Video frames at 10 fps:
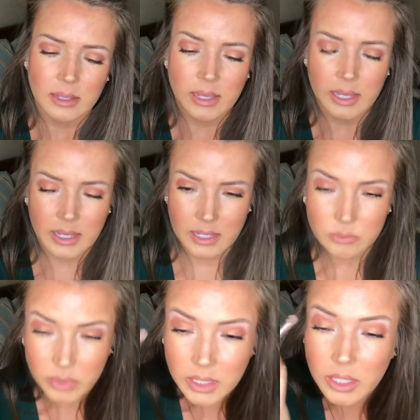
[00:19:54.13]
And
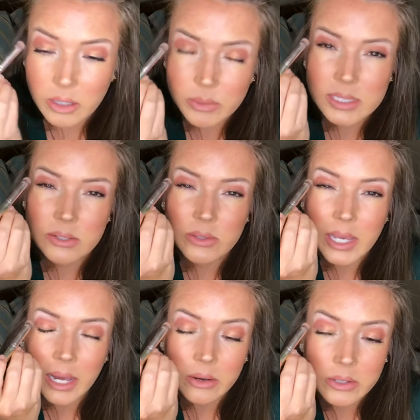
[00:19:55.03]
we're gonna go into the
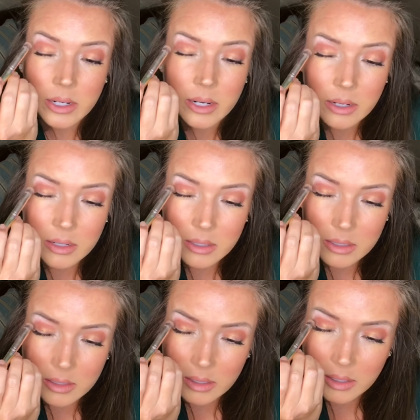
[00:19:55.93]
outer
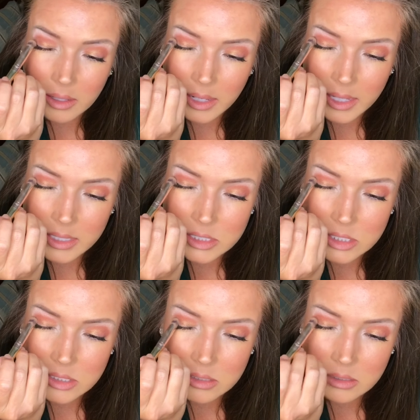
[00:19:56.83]

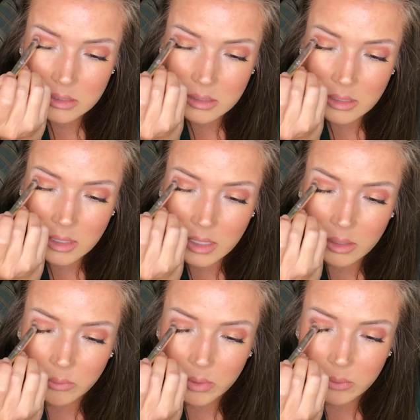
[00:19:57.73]
edge, and
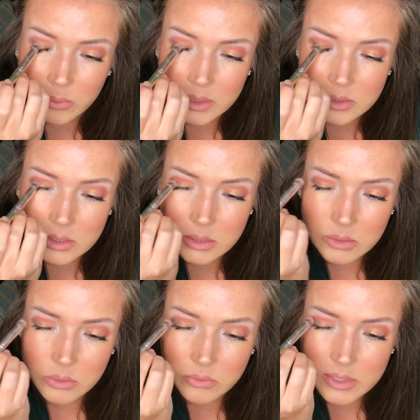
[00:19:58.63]
we're going
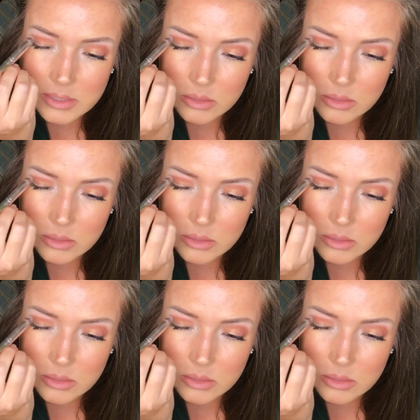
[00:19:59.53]
to, this is a